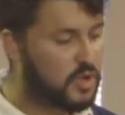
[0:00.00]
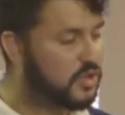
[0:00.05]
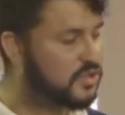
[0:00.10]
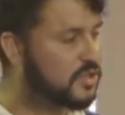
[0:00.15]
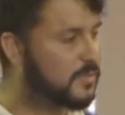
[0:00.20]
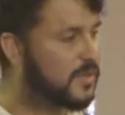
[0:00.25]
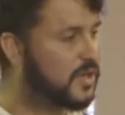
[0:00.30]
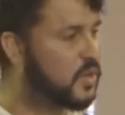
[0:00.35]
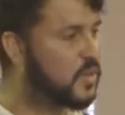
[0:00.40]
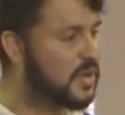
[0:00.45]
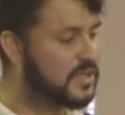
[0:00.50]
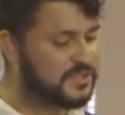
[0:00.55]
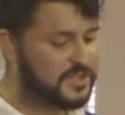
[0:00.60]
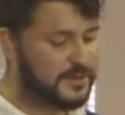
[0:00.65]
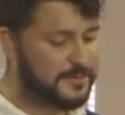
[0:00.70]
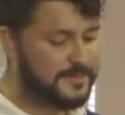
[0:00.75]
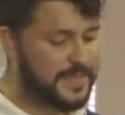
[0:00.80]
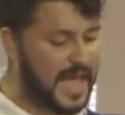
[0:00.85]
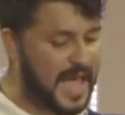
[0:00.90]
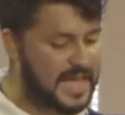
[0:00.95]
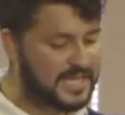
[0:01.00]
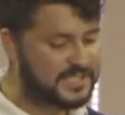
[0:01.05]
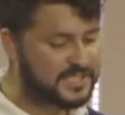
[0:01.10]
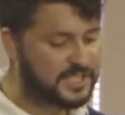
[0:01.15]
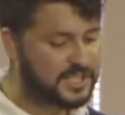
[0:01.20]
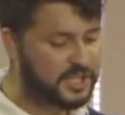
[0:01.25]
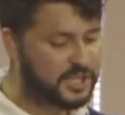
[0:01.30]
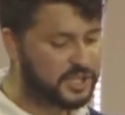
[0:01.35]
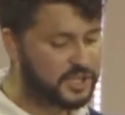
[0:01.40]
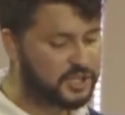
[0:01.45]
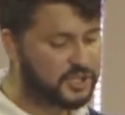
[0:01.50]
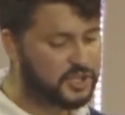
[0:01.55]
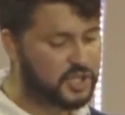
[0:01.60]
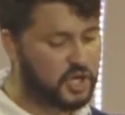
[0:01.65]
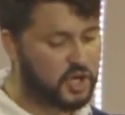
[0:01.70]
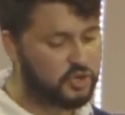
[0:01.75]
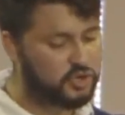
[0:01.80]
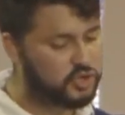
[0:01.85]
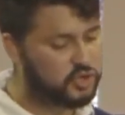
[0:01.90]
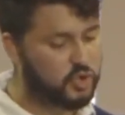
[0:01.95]
somebody who has the capacity to
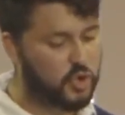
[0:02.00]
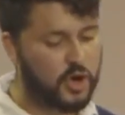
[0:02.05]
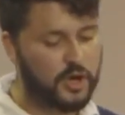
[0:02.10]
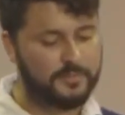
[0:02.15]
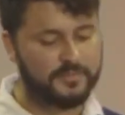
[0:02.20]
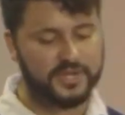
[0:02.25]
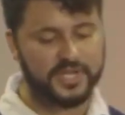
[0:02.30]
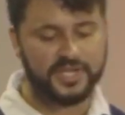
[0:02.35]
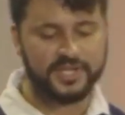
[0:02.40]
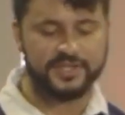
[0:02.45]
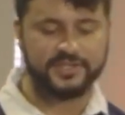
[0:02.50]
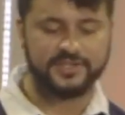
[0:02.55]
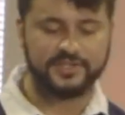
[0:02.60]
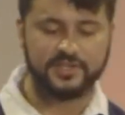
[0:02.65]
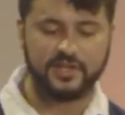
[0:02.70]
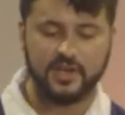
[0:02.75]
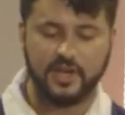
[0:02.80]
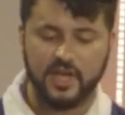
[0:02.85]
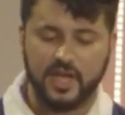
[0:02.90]
show joy, peace,